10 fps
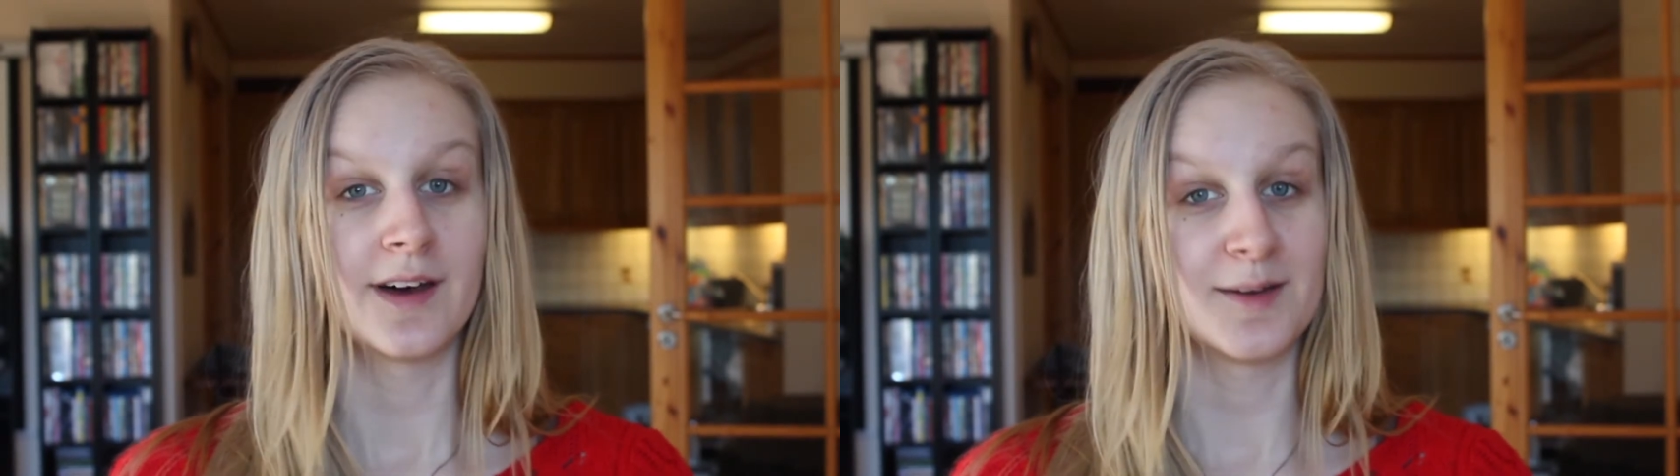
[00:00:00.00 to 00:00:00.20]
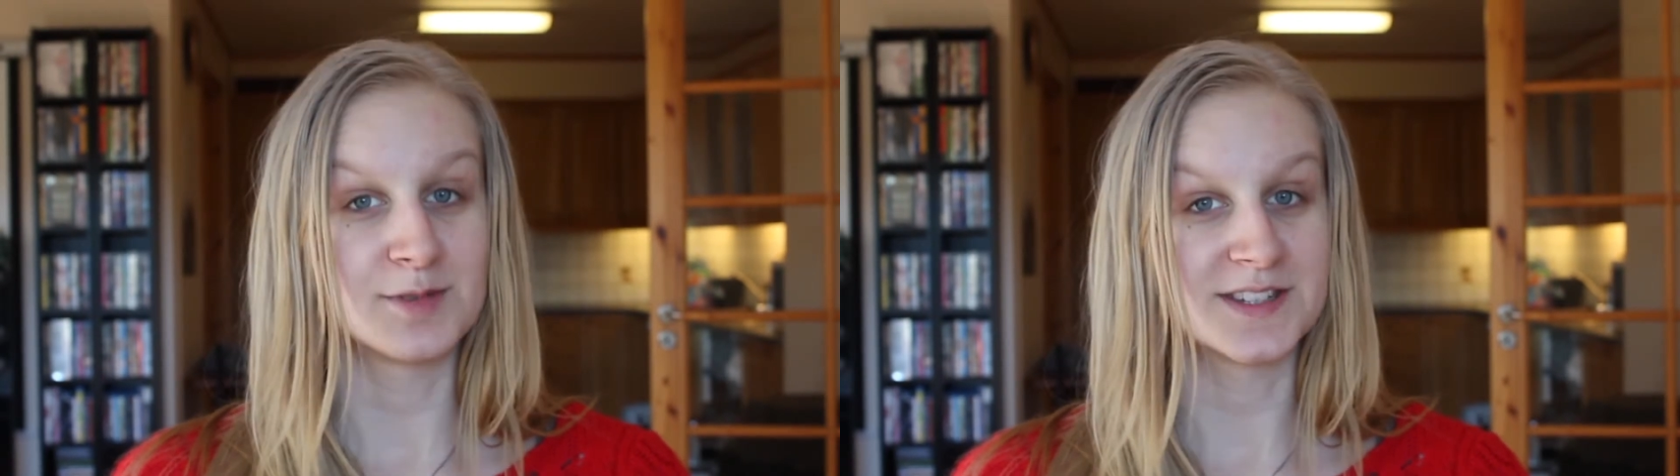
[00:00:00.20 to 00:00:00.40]

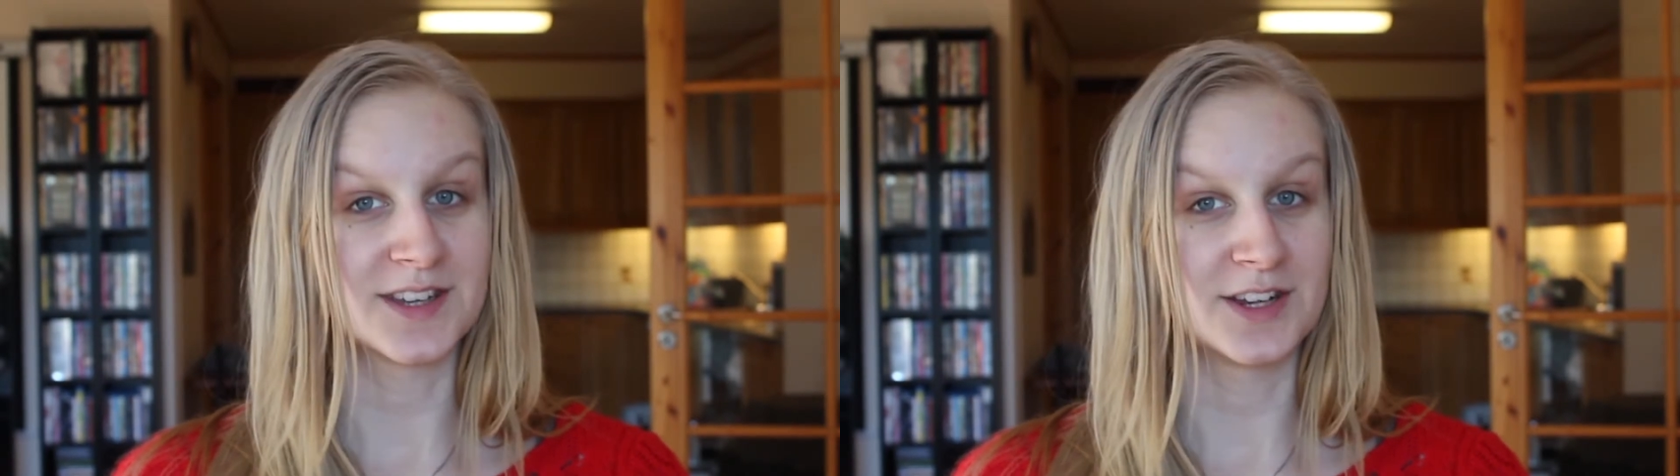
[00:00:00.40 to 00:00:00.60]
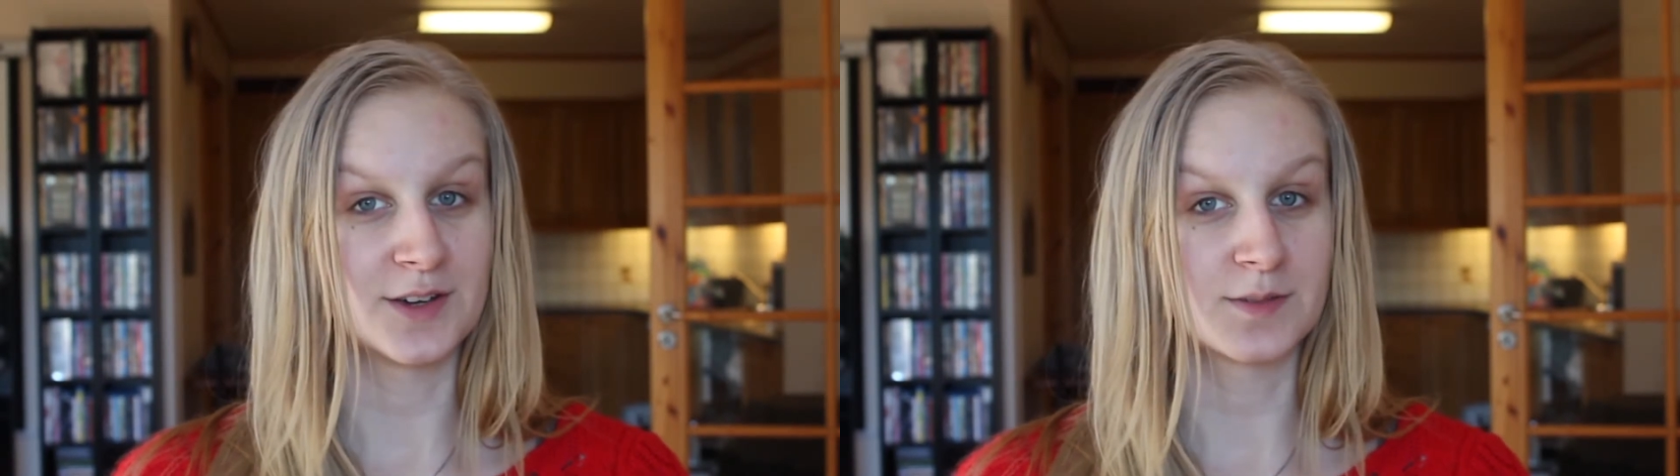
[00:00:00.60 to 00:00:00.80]
I'm just
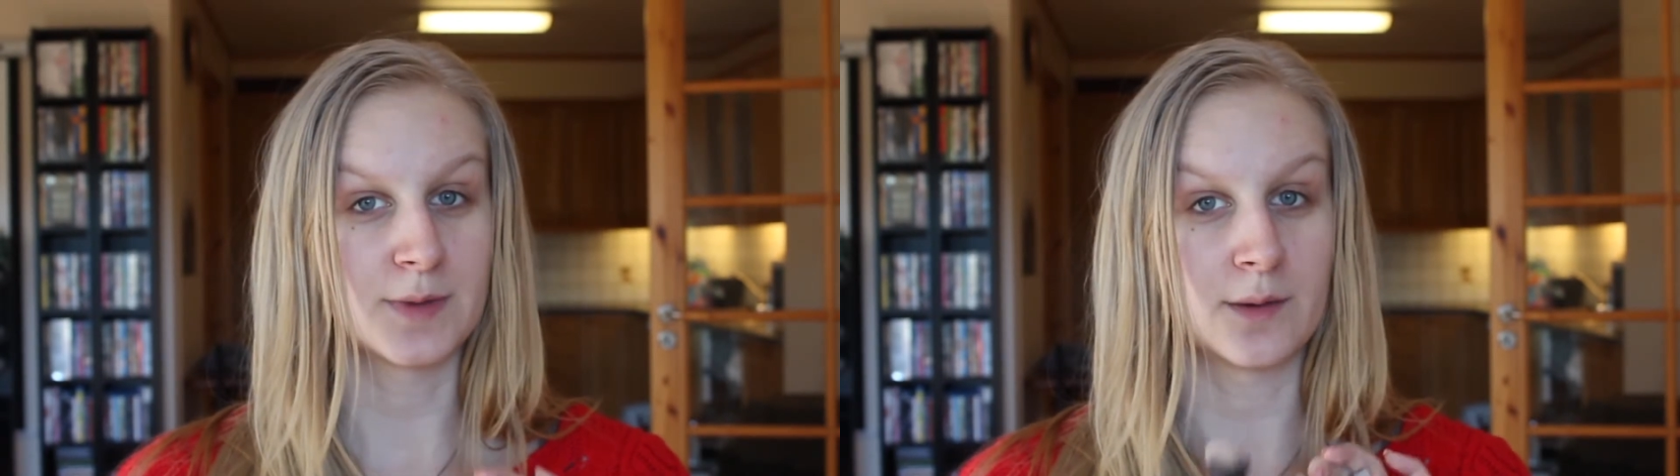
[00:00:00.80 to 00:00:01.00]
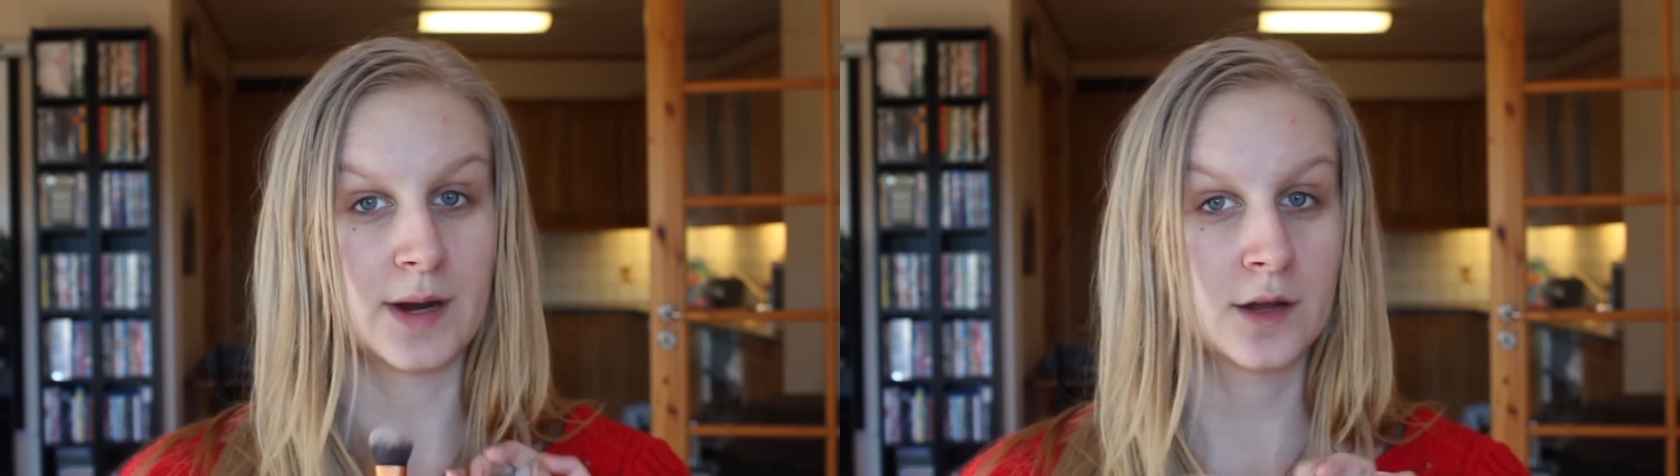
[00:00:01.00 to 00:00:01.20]
gonna use
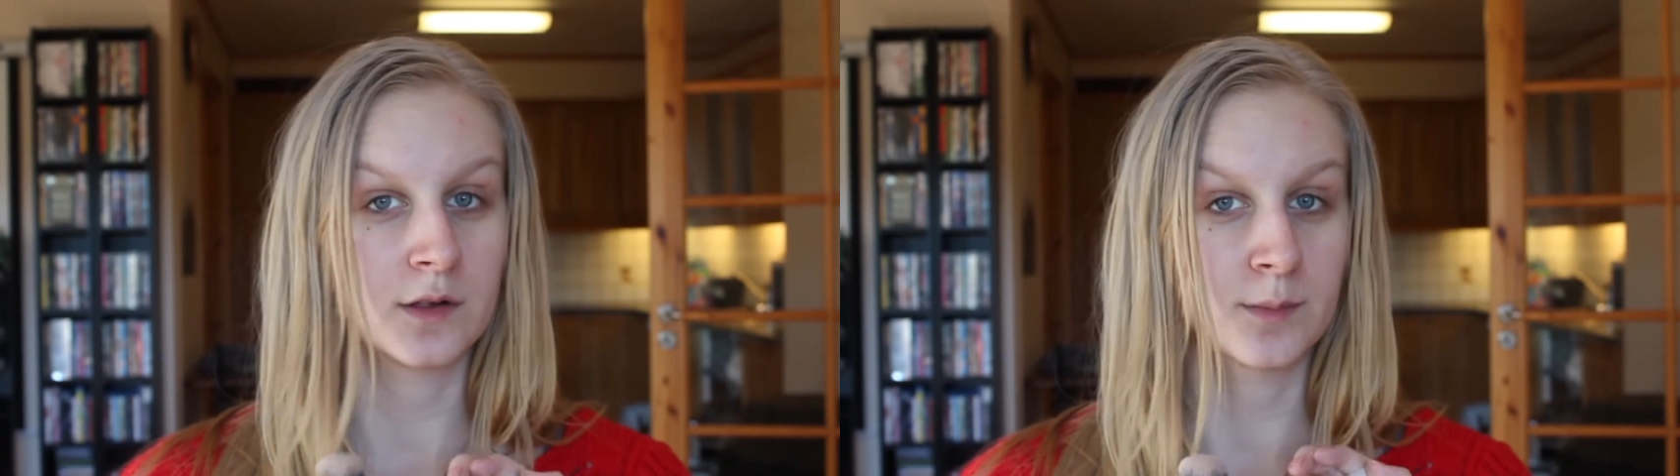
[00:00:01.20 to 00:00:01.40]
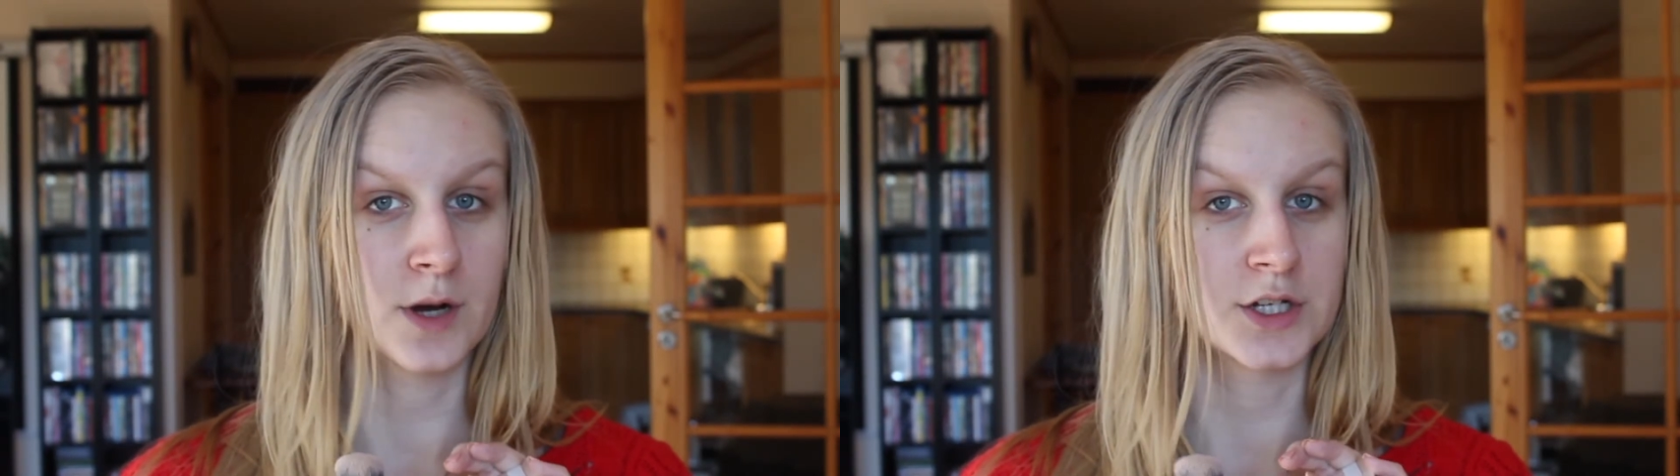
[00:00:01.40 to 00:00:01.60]
my
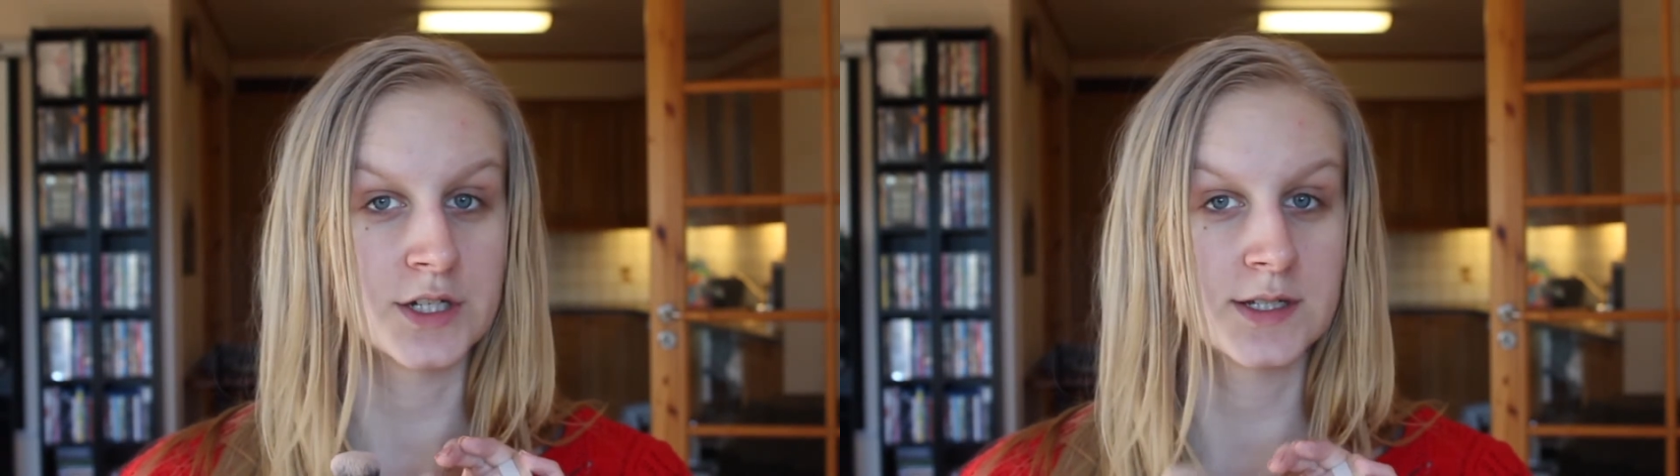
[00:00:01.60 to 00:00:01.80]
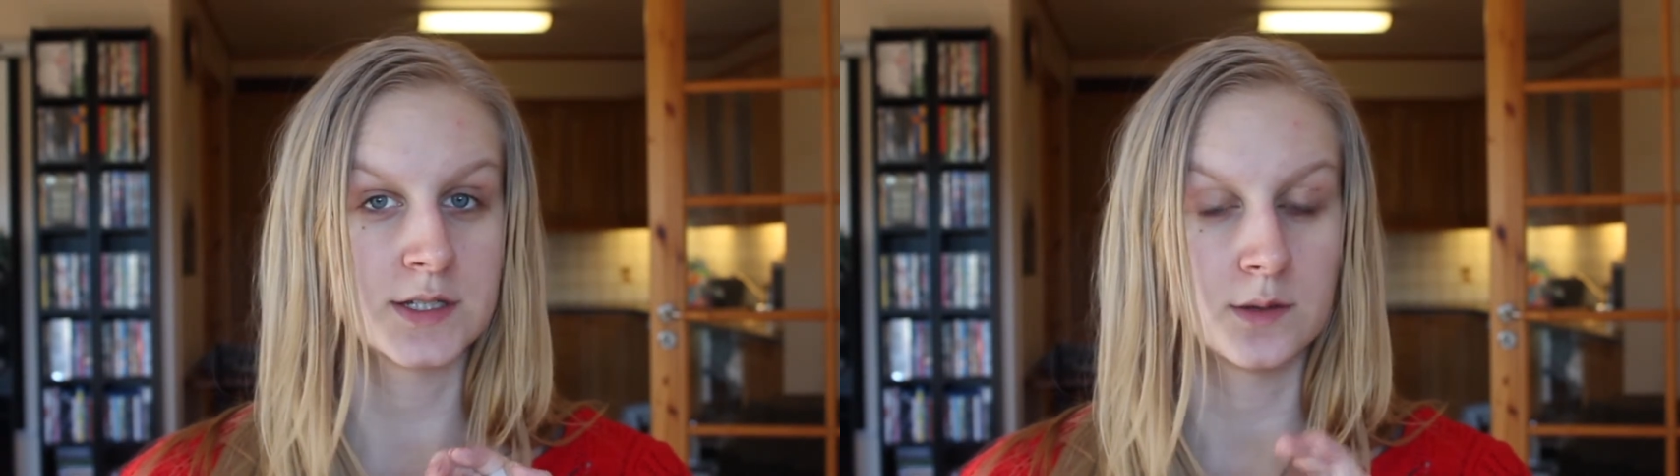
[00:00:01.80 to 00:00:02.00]
regular
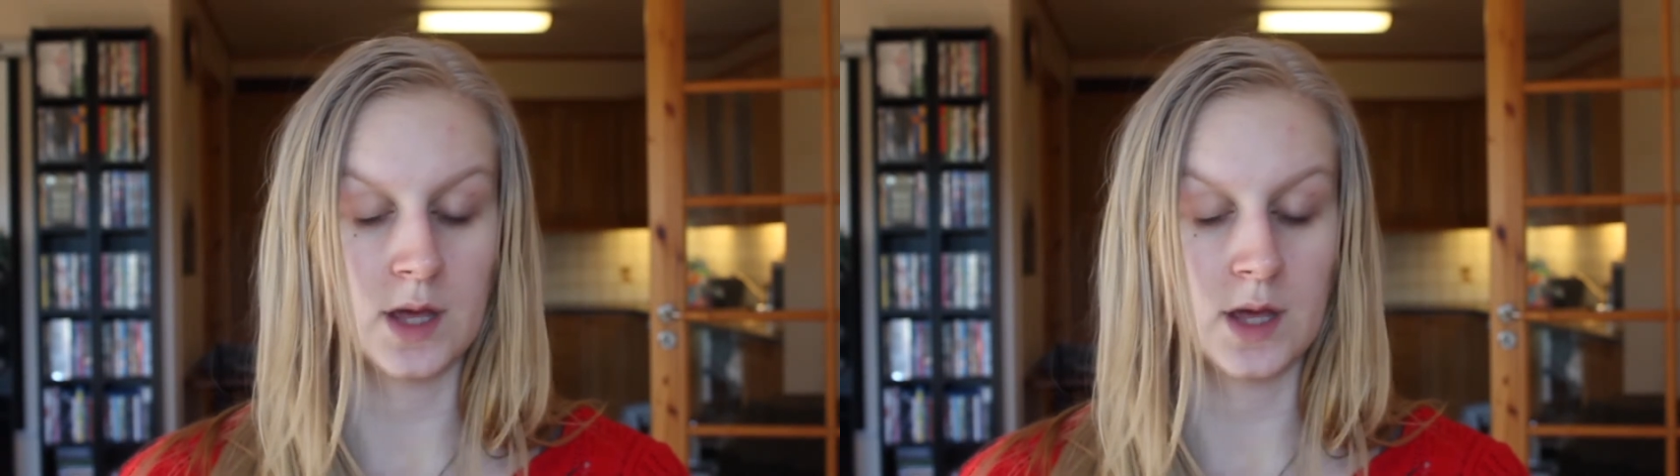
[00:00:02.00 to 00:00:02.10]
brushes to